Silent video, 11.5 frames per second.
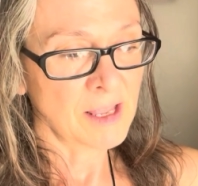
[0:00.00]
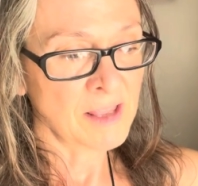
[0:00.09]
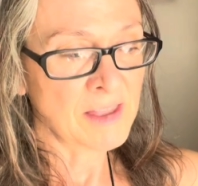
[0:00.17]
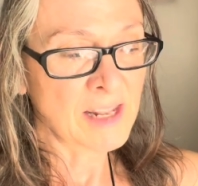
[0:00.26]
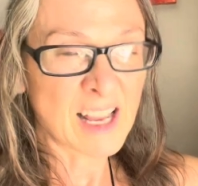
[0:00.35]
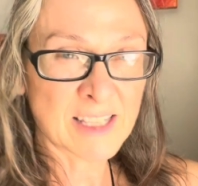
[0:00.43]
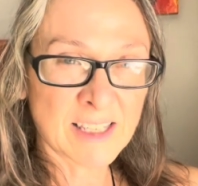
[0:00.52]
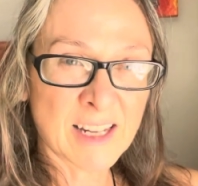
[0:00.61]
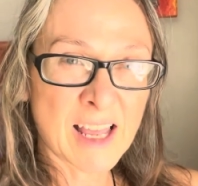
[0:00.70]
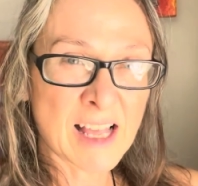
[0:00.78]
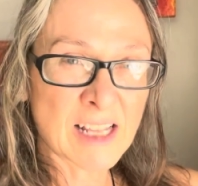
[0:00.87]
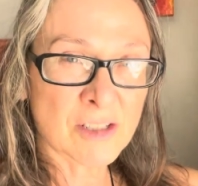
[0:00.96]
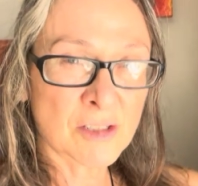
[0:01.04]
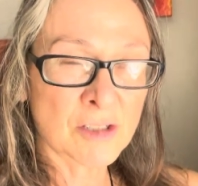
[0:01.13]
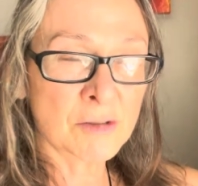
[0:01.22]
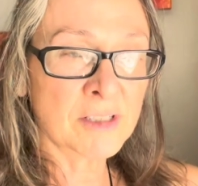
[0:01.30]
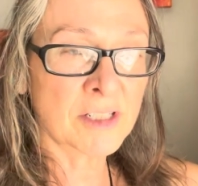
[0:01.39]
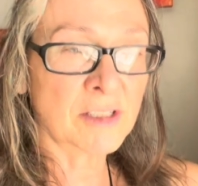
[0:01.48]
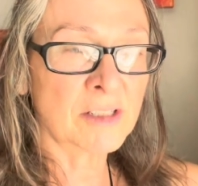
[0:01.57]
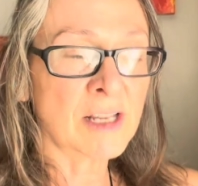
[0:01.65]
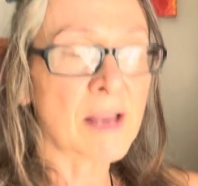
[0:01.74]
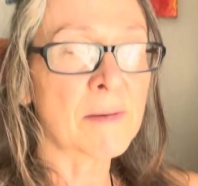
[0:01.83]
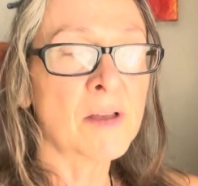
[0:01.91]
And then I said, hey, let's do dinner.
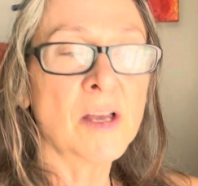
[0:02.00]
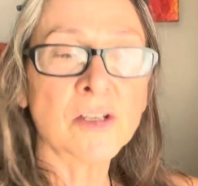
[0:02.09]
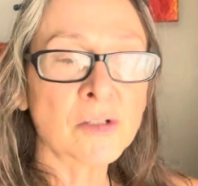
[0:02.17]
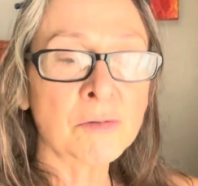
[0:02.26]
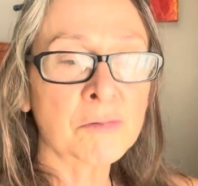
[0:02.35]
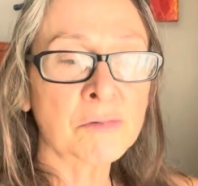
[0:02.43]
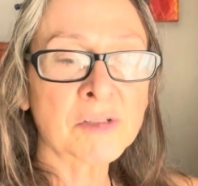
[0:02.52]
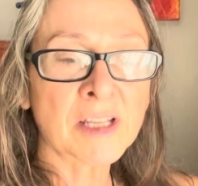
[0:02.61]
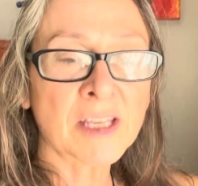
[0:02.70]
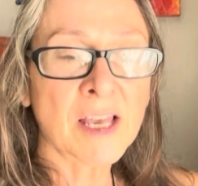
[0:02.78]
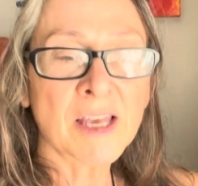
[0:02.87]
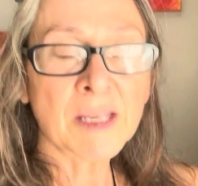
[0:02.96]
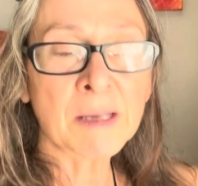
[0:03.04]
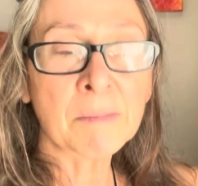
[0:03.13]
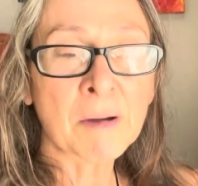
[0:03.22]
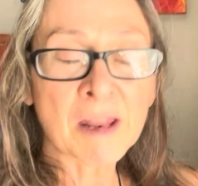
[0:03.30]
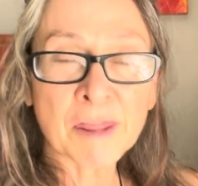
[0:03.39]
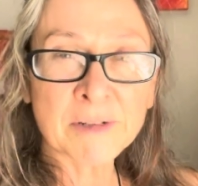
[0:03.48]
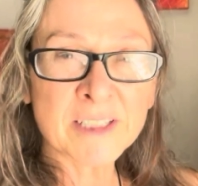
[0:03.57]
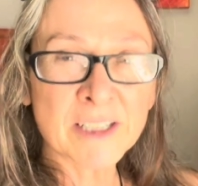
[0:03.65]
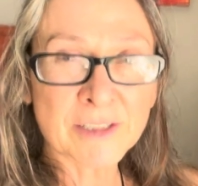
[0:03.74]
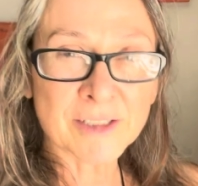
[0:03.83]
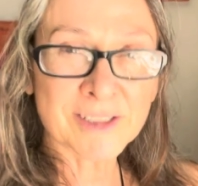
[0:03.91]
Yep. So it was like he bought three
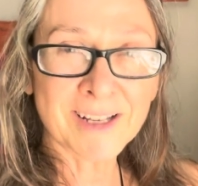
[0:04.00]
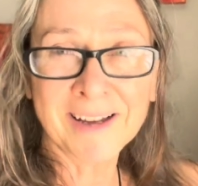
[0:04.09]
dinners.